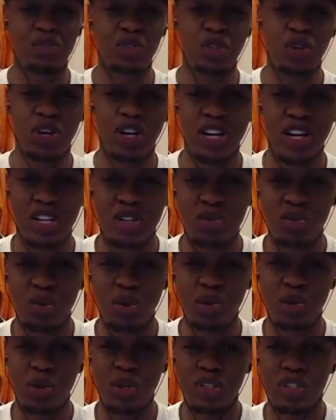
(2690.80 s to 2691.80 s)
for joining us.
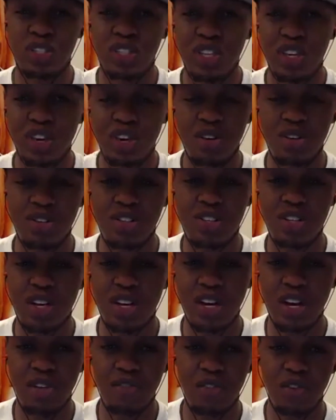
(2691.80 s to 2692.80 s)
We will see you on
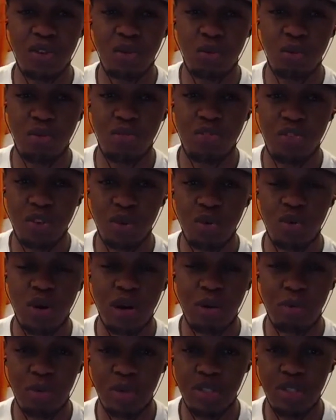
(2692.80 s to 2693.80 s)
Sunday for the review
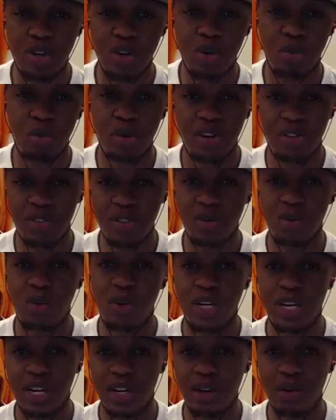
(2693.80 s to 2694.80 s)
episode, PFC
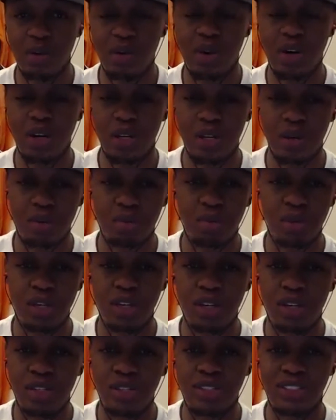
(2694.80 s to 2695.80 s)
191.
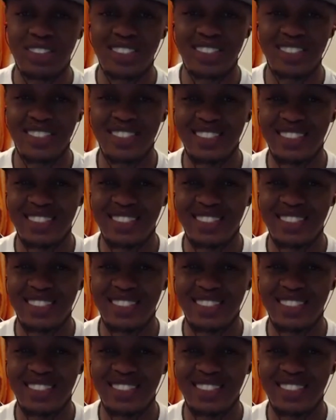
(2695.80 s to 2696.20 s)
Peace.